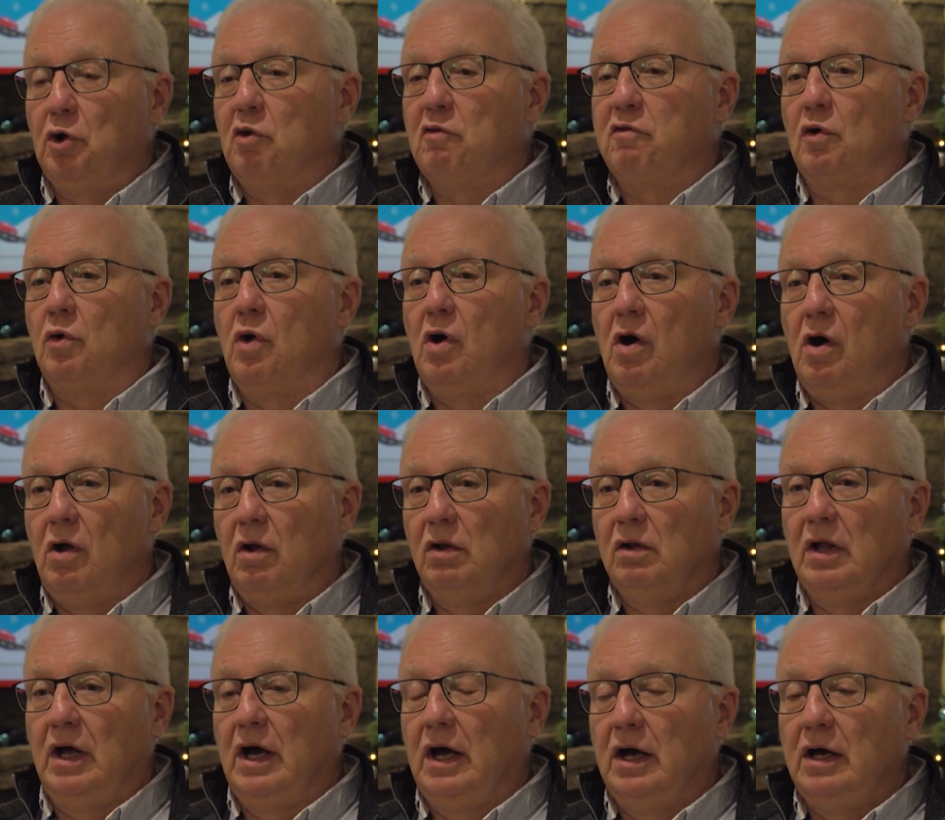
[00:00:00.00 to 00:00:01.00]

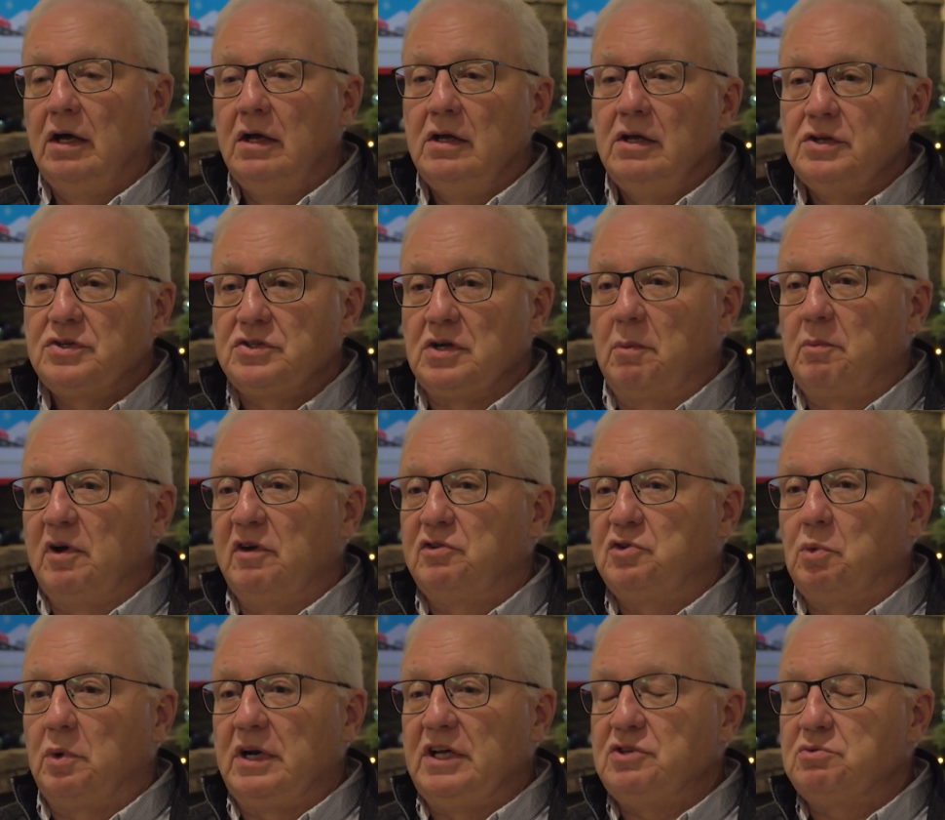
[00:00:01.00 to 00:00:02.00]
overall uh, summary of
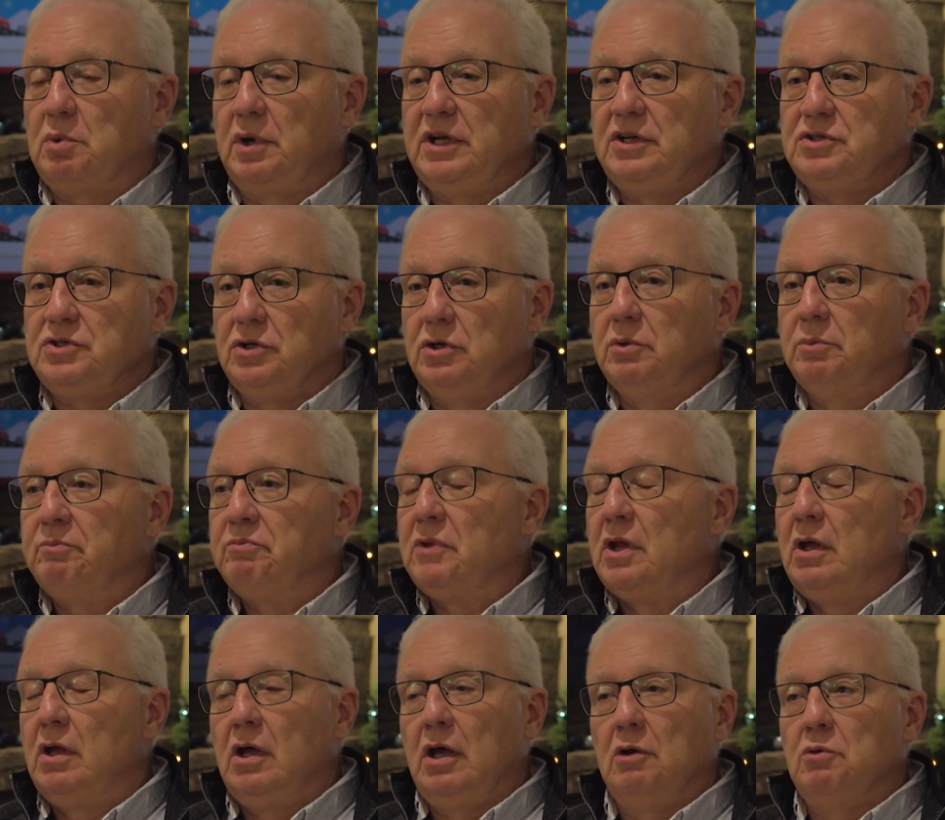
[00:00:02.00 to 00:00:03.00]
2022,
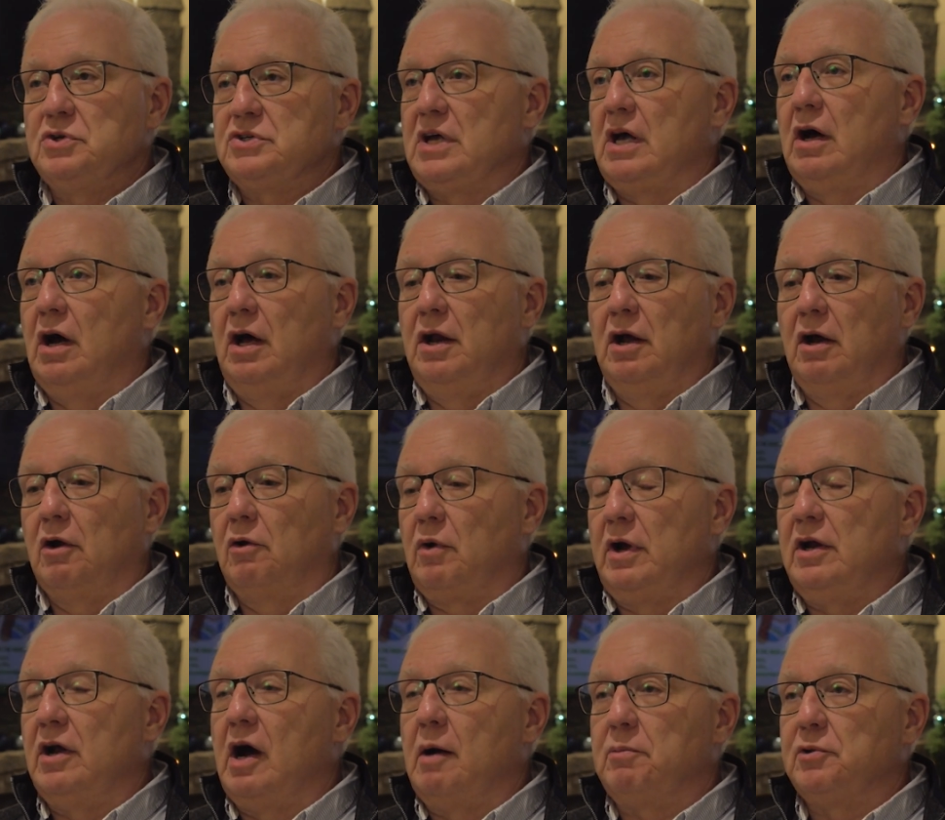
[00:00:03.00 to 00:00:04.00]
it was a
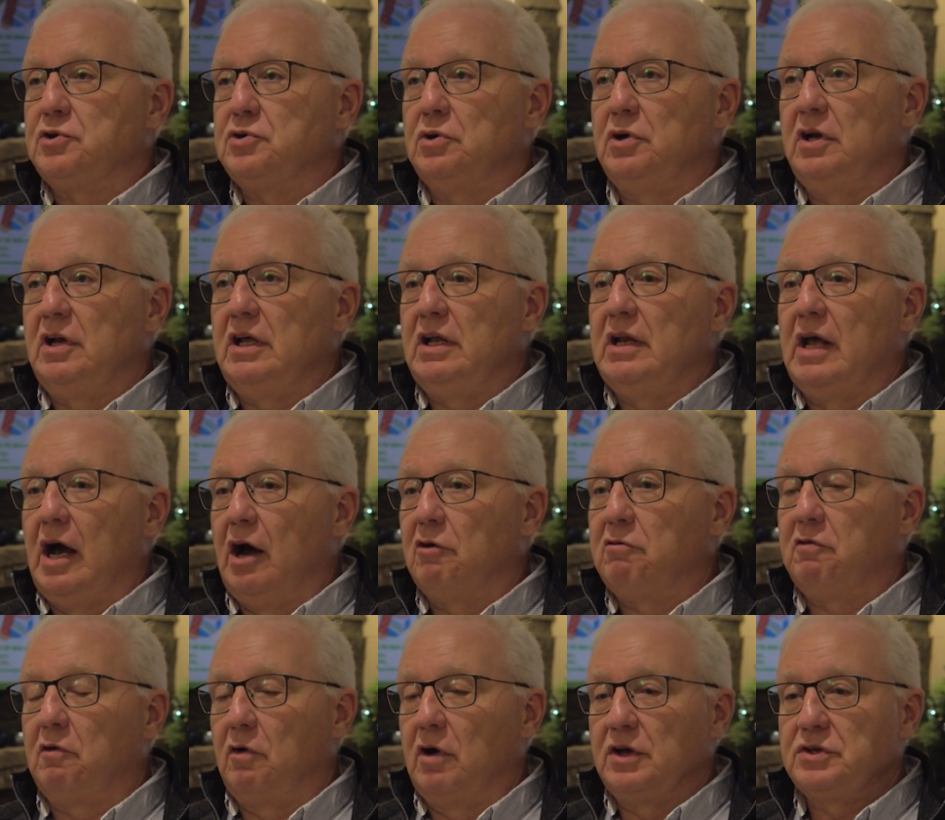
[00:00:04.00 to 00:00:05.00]
great opportunity now
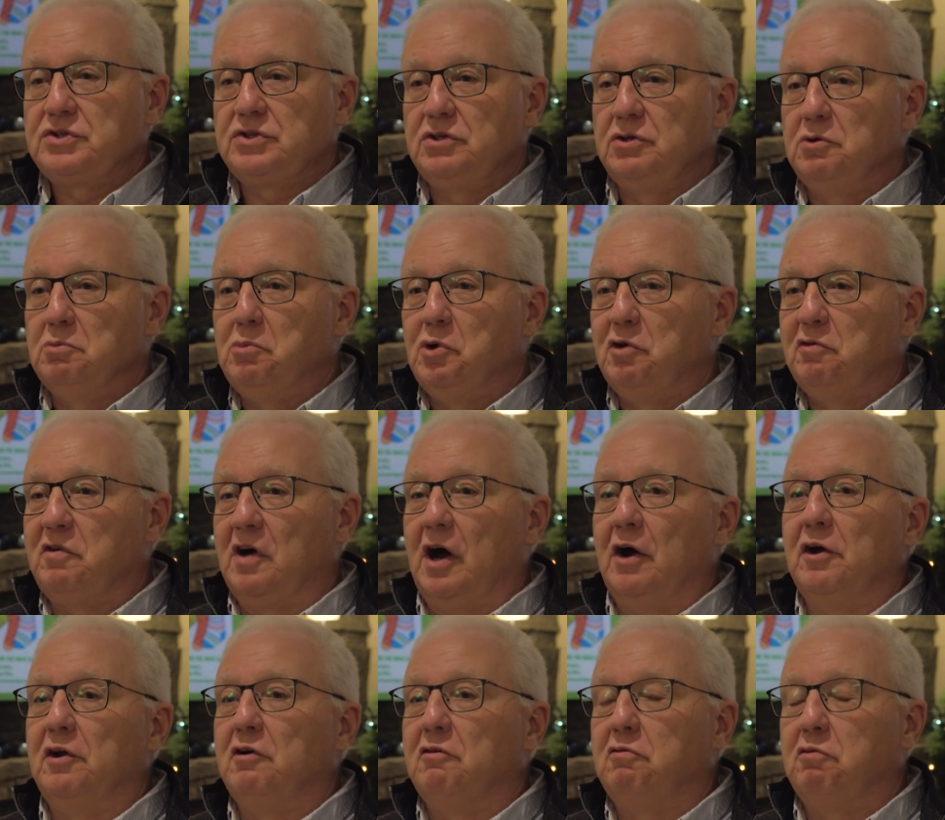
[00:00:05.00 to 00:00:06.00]
for us to move
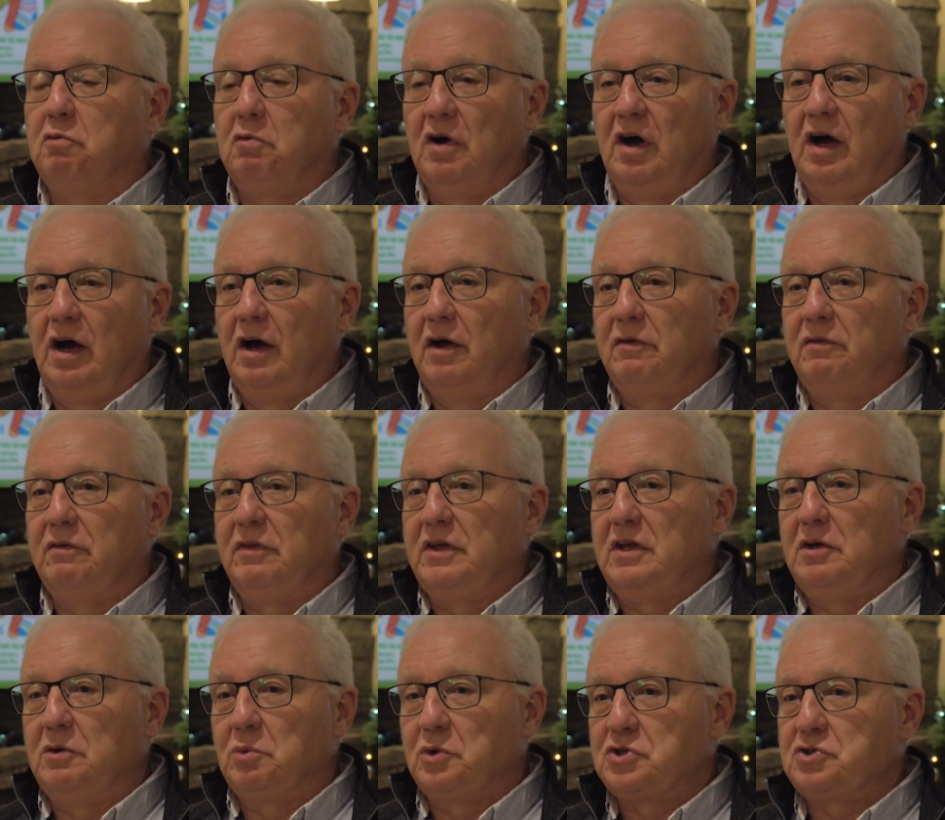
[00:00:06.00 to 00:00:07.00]
out of uh,
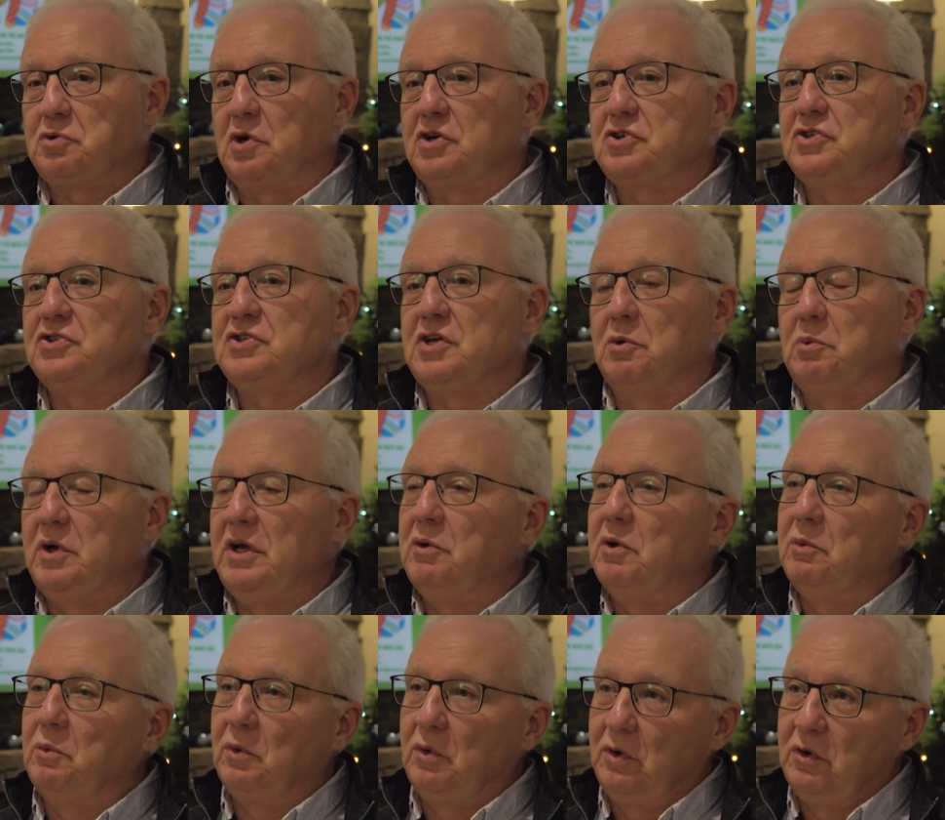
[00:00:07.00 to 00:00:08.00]
the restrictions that we
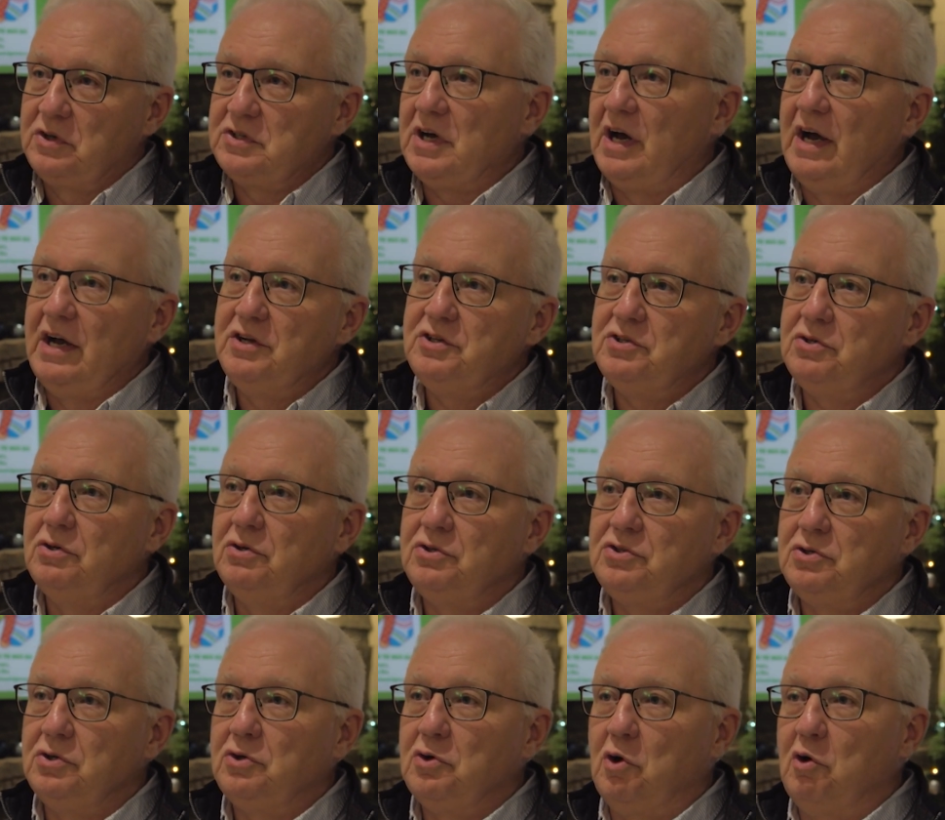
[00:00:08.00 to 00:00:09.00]
were tied to
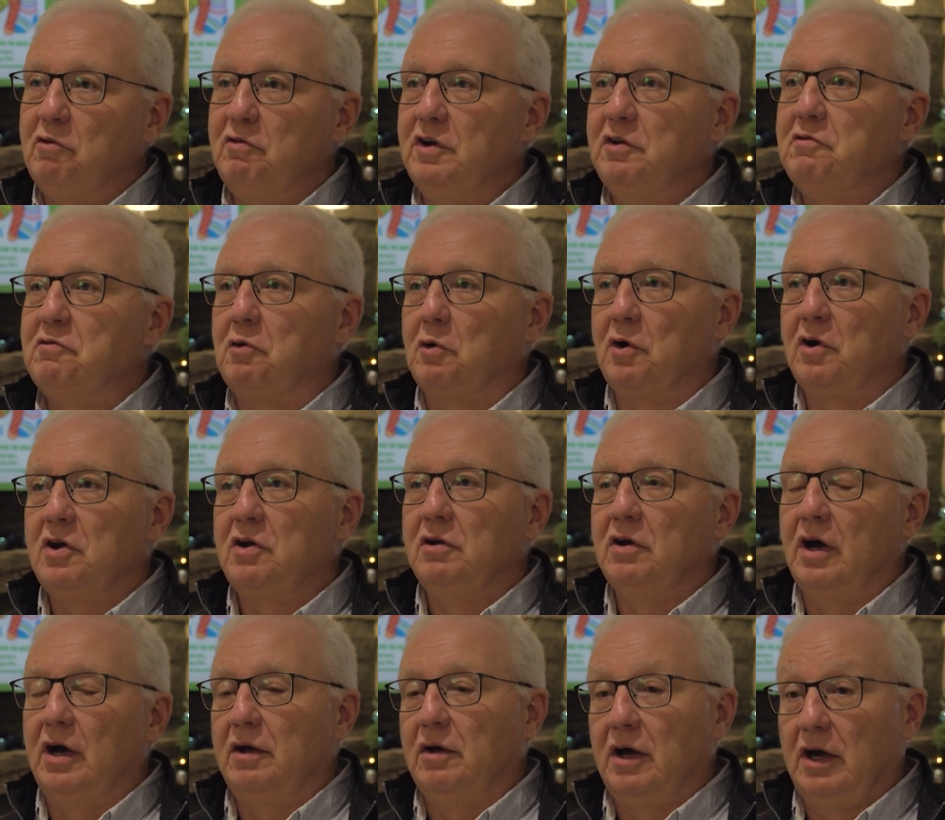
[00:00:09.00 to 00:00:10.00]
to COVID for
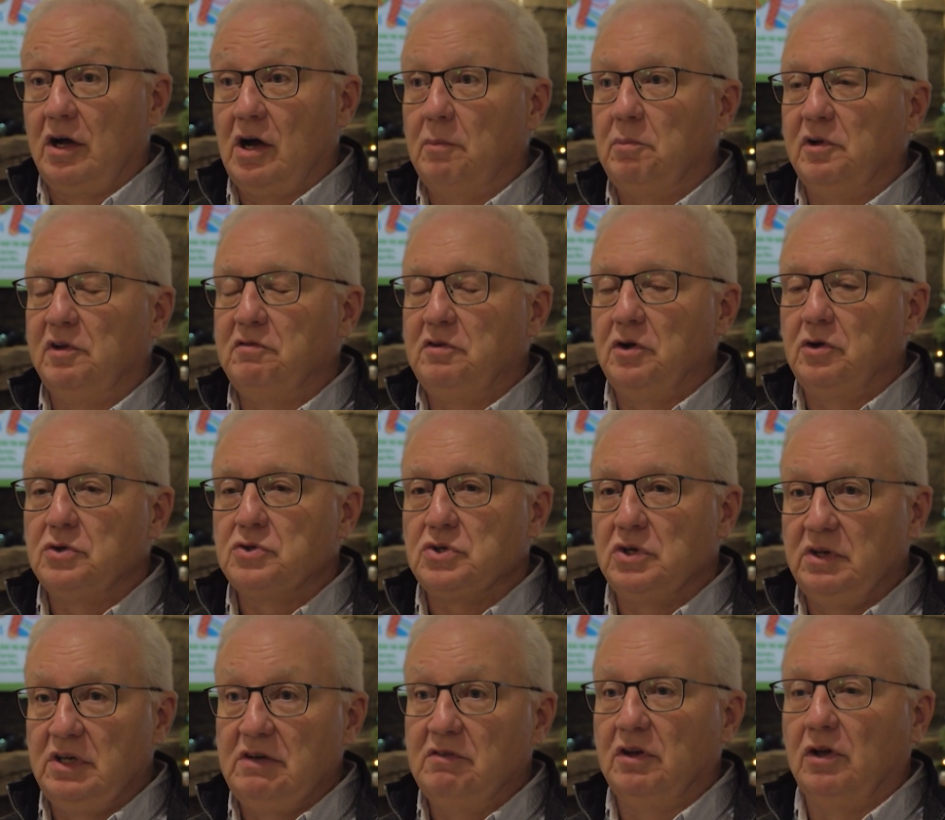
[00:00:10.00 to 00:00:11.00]
uh, a couple of years
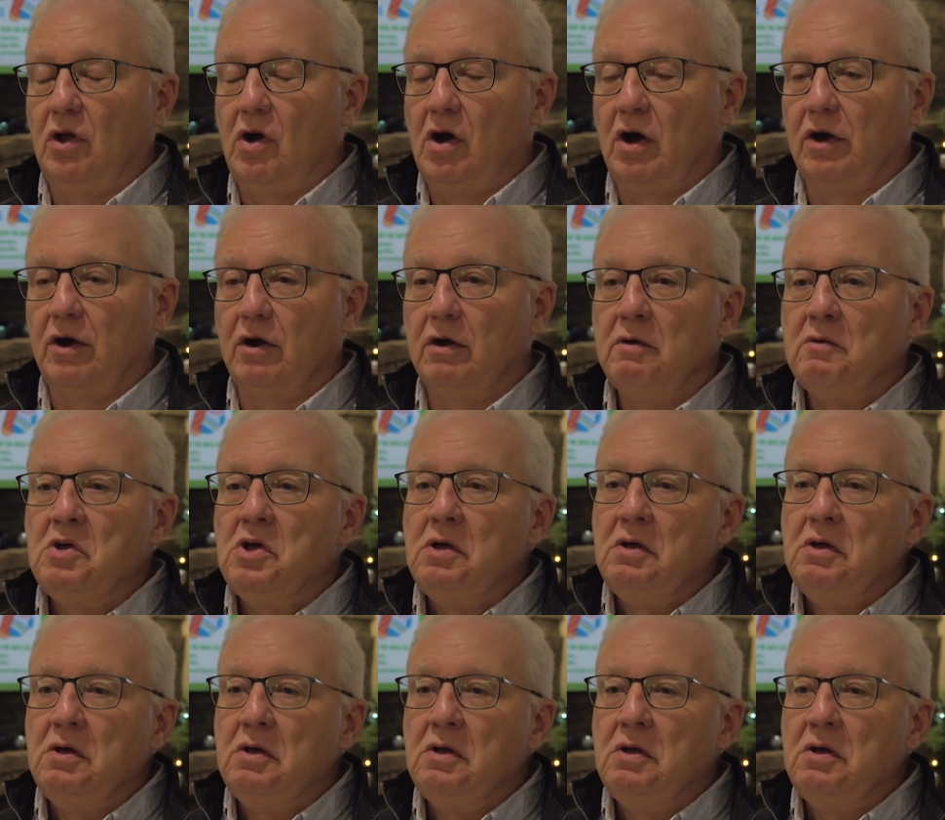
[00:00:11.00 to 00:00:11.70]
and even longer.